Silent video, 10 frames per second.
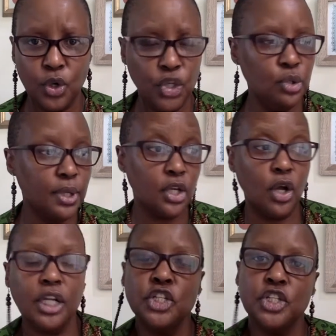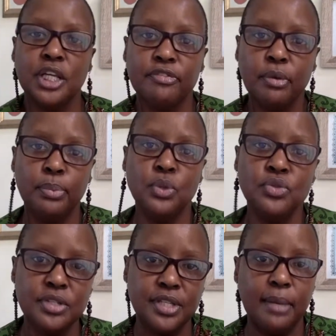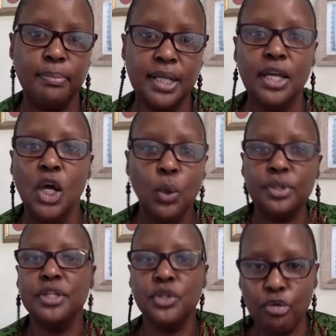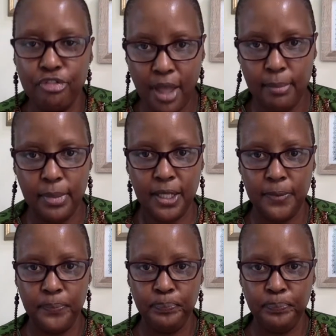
Are you acknowledging if abuse is happening within your family?